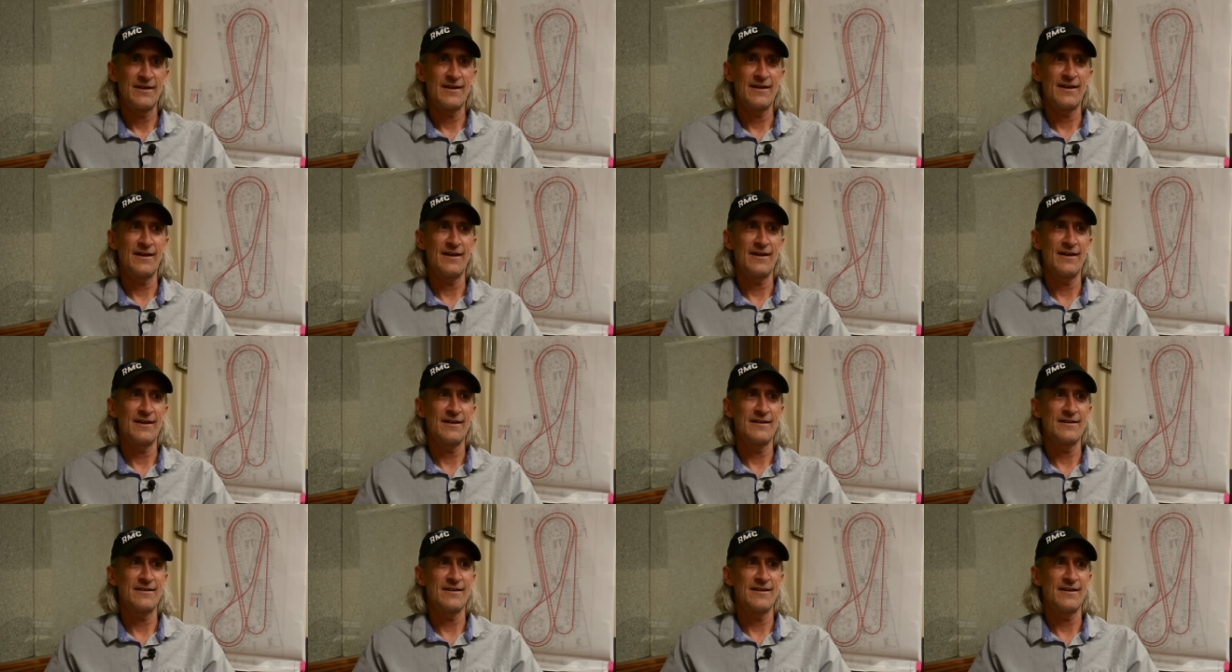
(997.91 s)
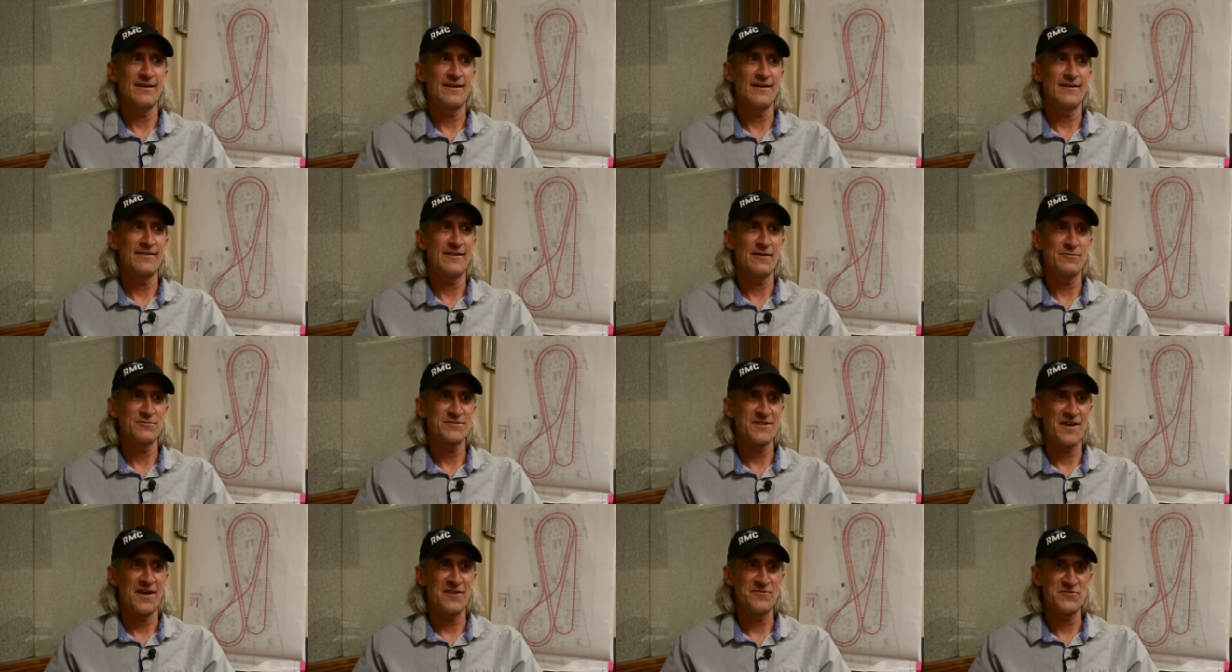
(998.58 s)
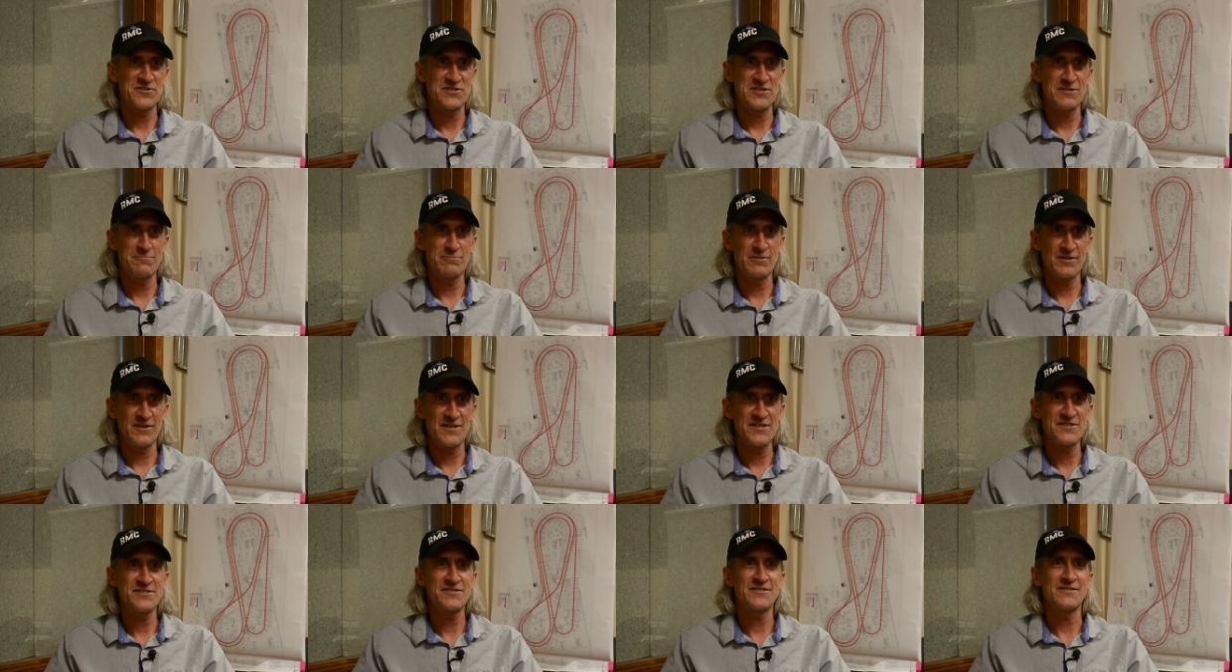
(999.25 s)
and uh, that was kind of a
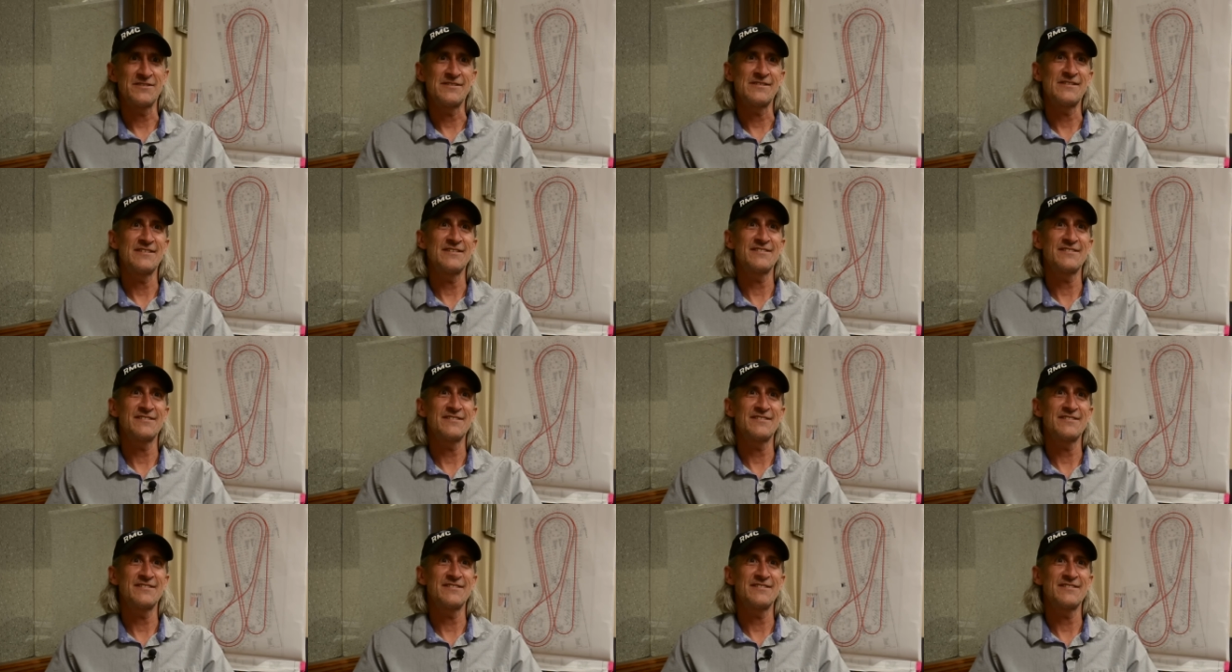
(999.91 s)
stipulation.